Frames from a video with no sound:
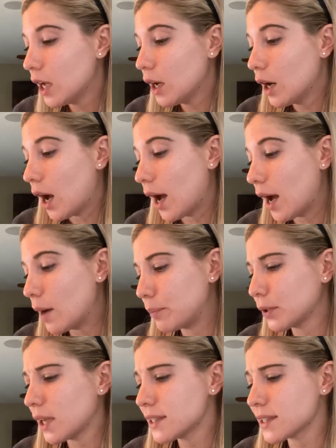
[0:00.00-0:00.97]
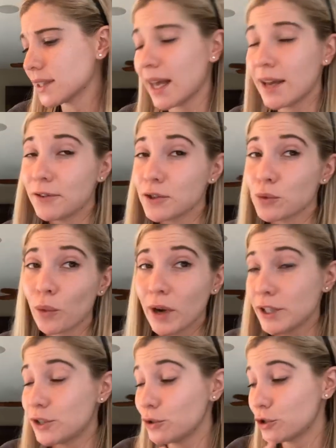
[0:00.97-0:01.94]
Plus, life is
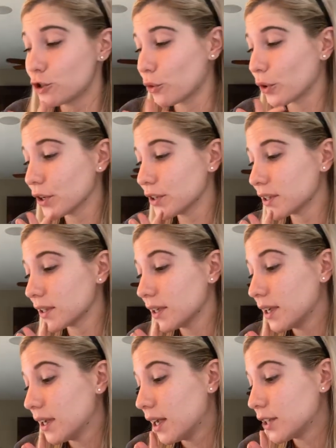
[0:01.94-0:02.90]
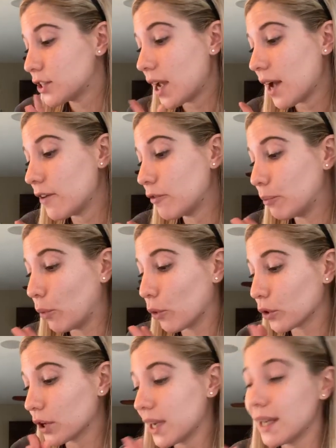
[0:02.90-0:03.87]
way too short to have
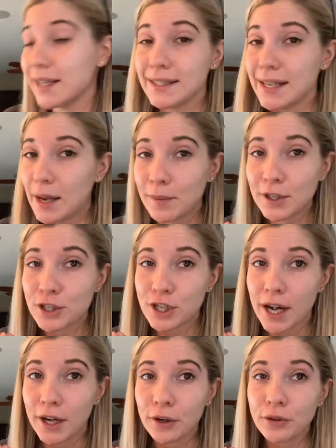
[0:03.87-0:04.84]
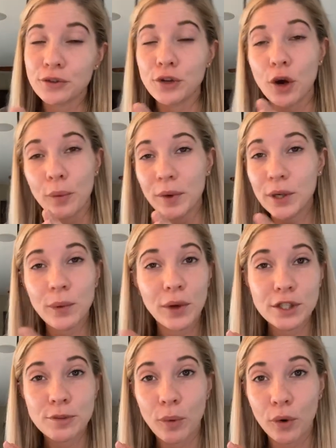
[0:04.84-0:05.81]
boring, damaged hair. Nobody
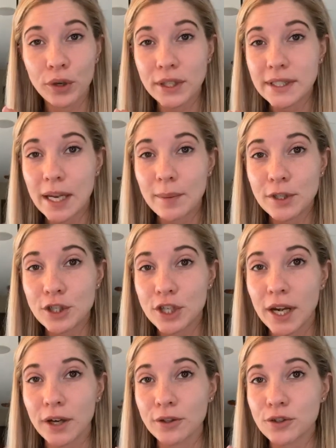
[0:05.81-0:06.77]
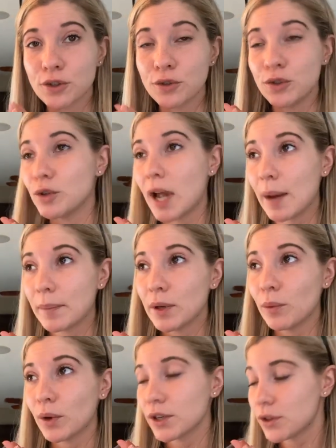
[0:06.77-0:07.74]
wants boring, damaged hair, so do not be
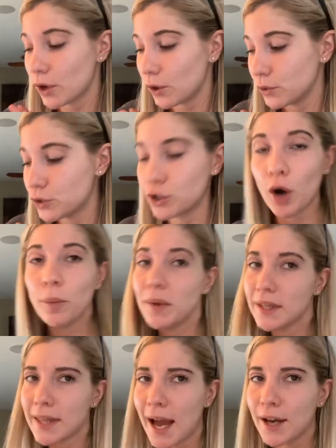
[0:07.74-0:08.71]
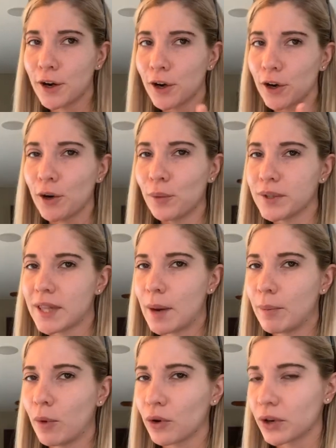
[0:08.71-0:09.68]
one of those. Don't be that girl with
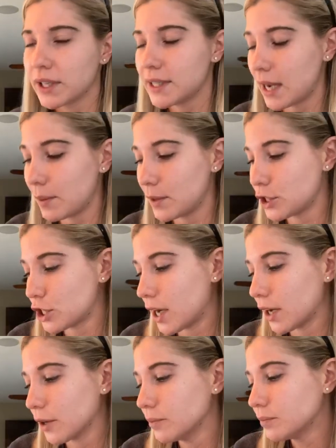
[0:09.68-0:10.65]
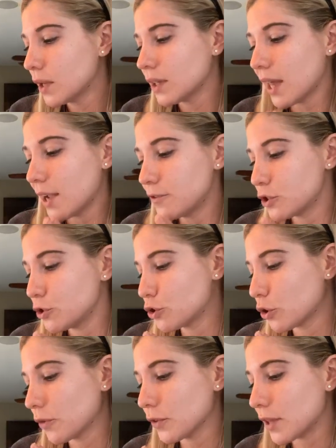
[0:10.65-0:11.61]
that boring, damaged hair. Life's too
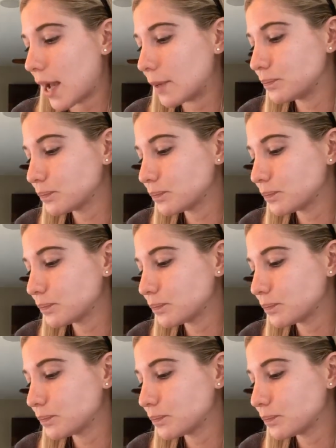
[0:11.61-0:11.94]
short for that.